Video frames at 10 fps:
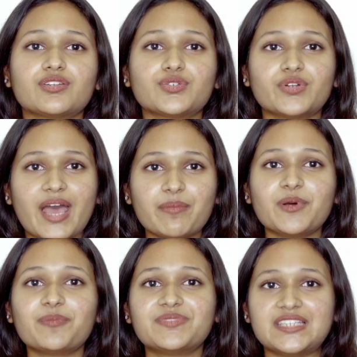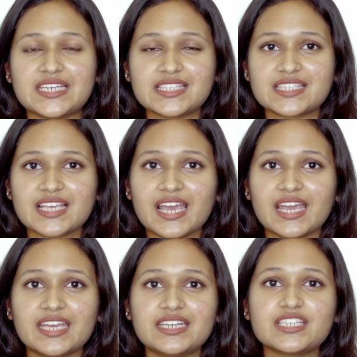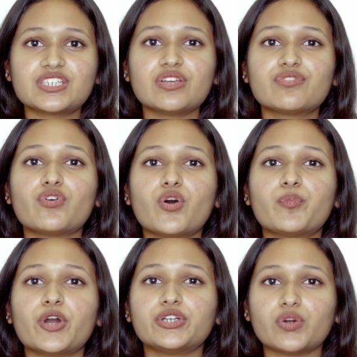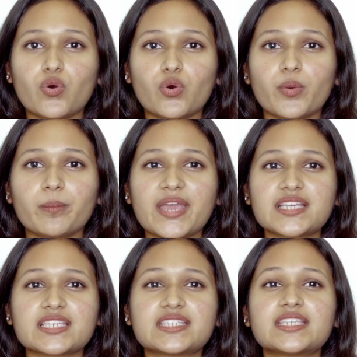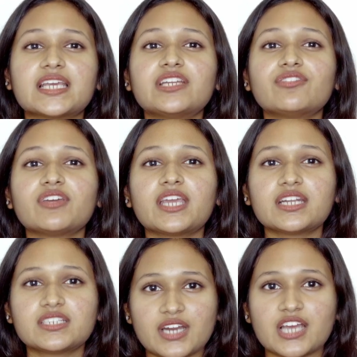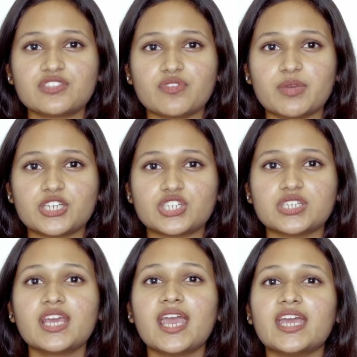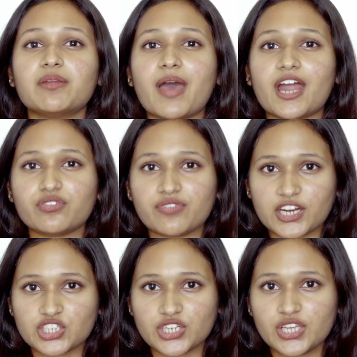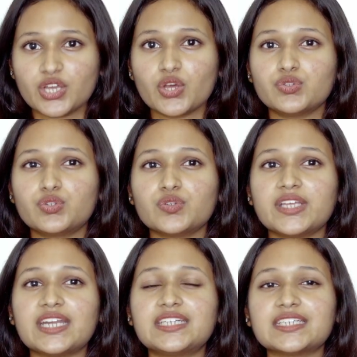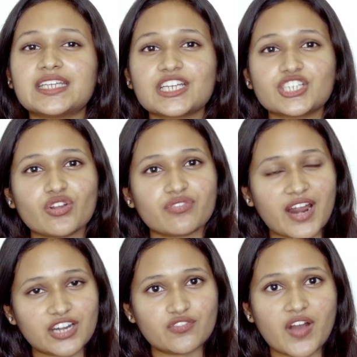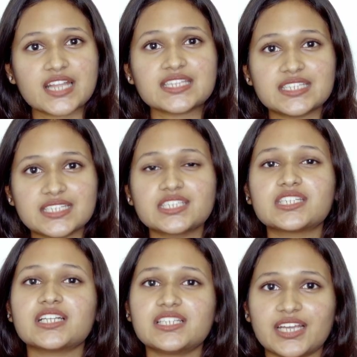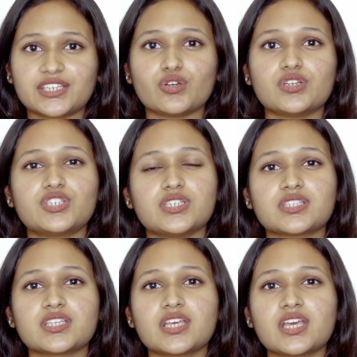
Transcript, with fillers: To wrap up things, Industry 4.0 makes a significant transformation in manufacturing through the integration of advanced digital technologies.